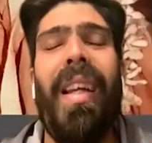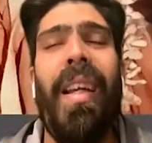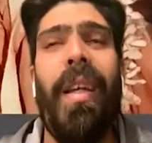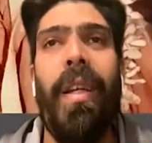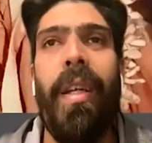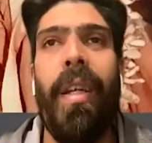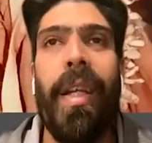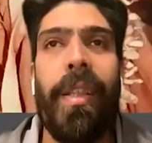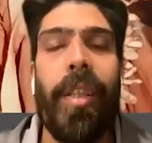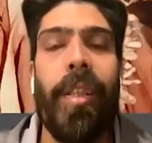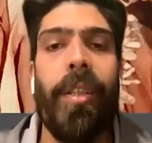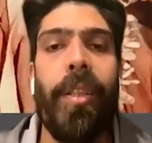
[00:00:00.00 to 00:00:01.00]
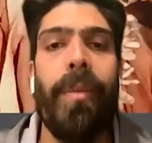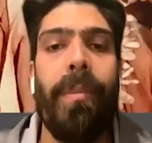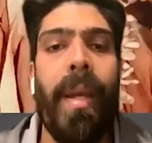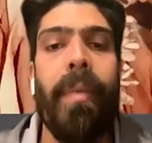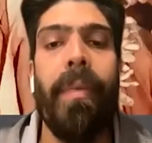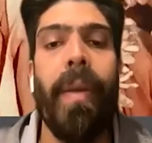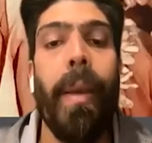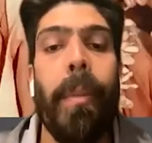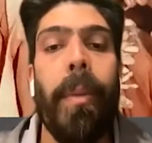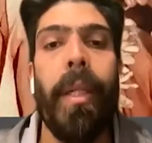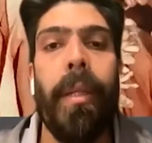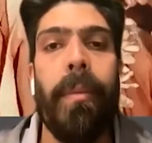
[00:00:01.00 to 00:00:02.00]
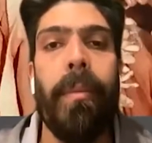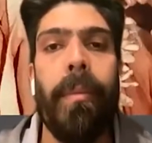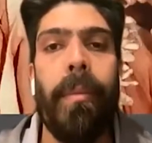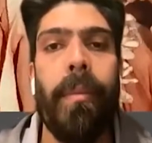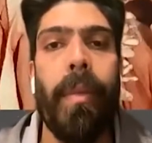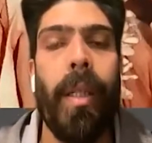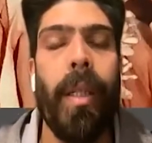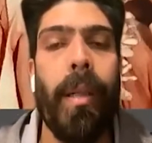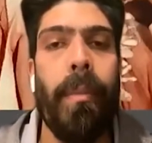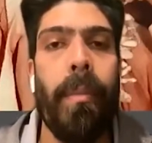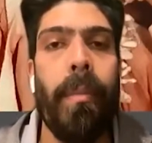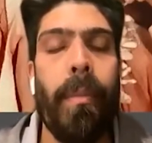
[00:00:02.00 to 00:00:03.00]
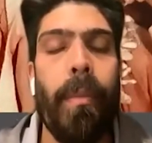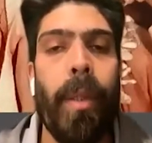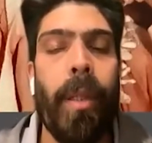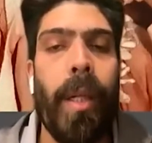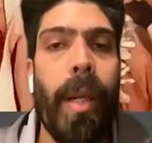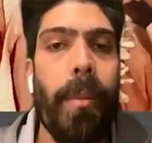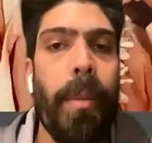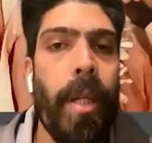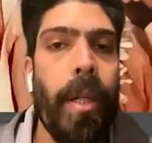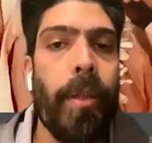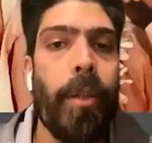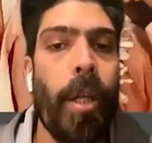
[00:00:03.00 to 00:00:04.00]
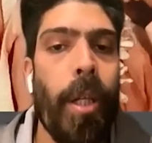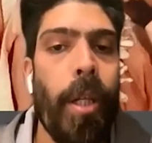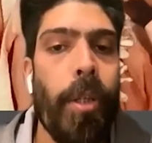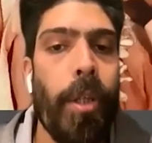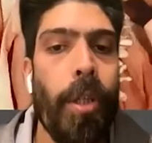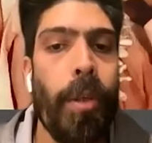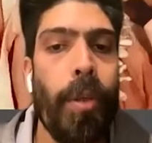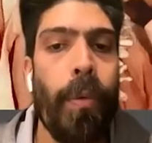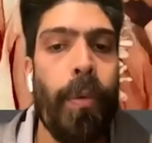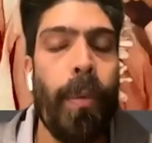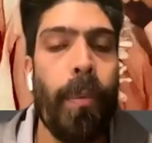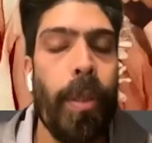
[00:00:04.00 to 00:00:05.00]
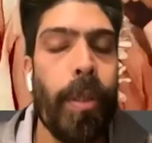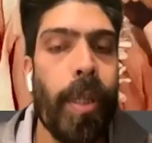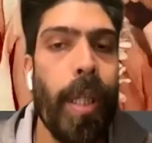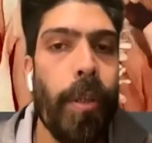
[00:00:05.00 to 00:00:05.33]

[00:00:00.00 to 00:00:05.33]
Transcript: and in essence, my family. Whether I'm here talking to you from Los